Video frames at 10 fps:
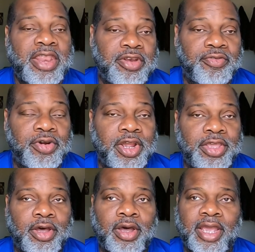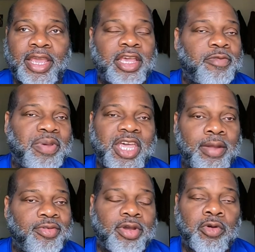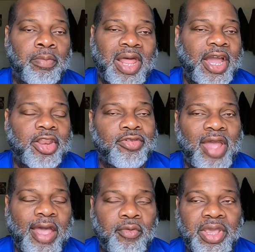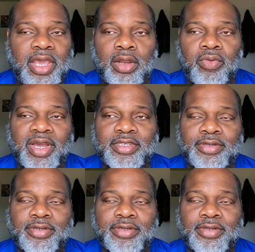in the front yard and his pickup truck was blocking the driveway anyway.